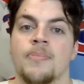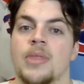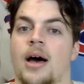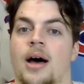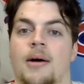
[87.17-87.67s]

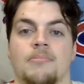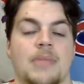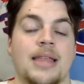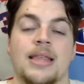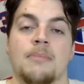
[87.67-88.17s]
And
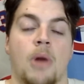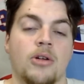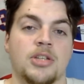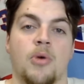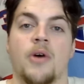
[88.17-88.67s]
then
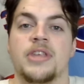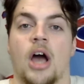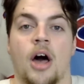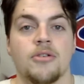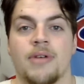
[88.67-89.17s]
Montembeault on the
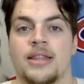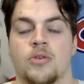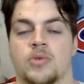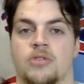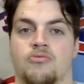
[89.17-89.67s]
other end,
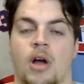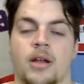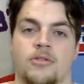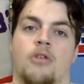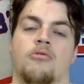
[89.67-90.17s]
there was a
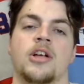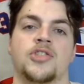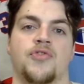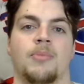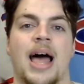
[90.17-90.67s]
run or a rush
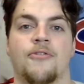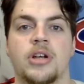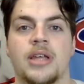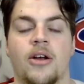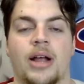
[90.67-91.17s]
from
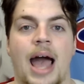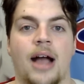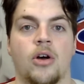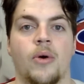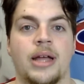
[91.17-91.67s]
Lafreniere,
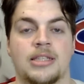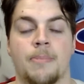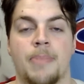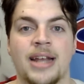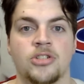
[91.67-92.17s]
Kako, and
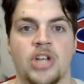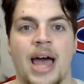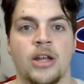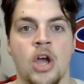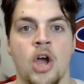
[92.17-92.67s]

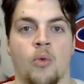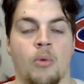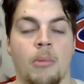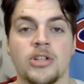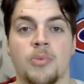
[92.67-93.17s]
Zibanejad, where
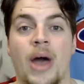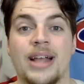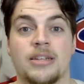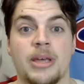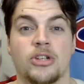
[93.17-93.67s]
Montembeault
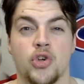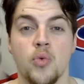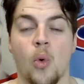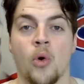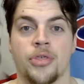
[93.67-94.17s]
had to make 2
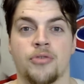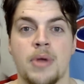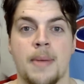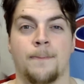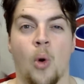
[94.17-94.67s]
or
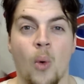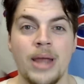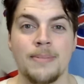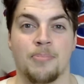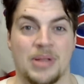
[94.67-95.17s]
3
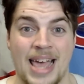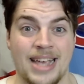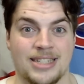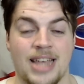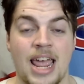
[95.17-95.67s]

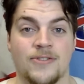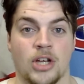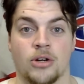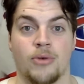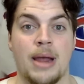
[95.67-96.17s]
point-blank saves
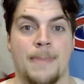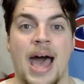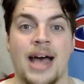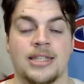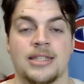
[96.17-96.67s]
on great
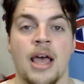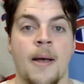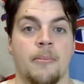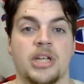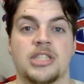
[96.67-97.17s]
passes,
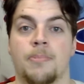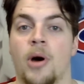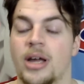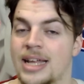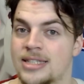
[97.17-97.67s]
plus the
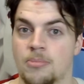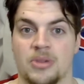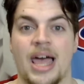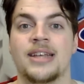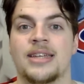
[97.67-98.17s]
puck ends up
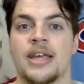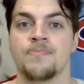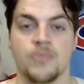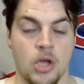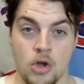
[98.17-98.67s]
landing
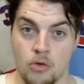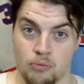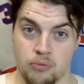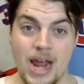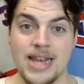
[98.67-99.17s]

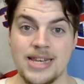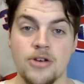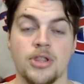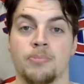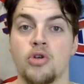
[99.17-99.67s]
right
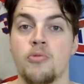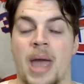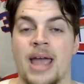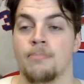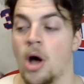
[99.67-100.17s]
near the blue
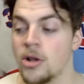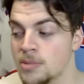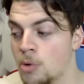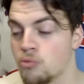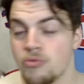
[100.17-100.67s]
paint.
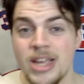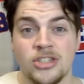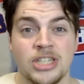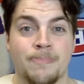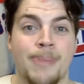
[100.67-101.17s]
Montembeault
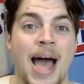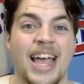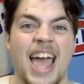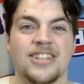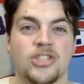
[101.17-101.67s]
reaches
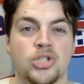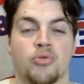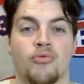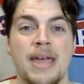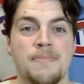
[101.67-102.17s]
back and
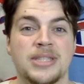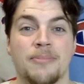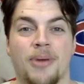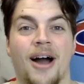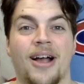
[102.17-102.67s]
scrapes the
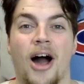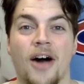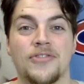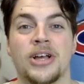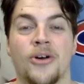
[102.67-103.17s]
puck
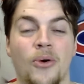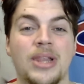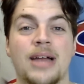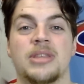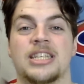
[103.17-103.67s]
off the goal
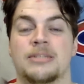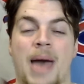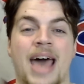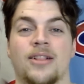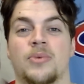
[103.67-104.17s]
line with his
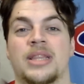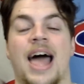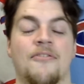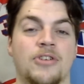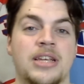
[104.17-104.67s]
paddle when
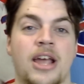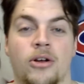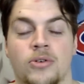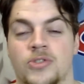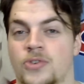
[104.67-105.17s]
Lafreniere
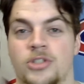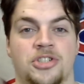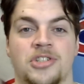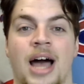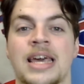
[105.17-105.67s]
goes for a
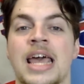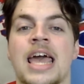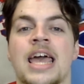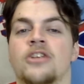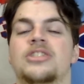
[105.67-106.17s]
shot.
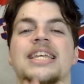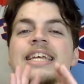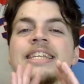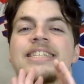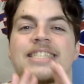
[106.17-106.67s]
Just
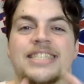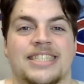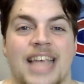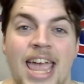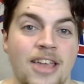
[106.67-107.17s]

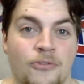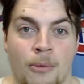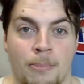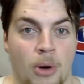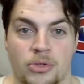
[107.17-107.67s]
insane
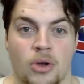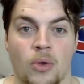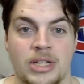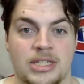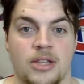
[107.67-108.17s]
from both
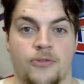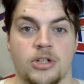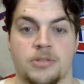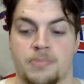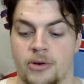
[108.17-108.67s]
goalies in the
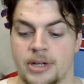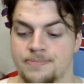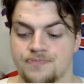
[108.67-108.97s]
first period.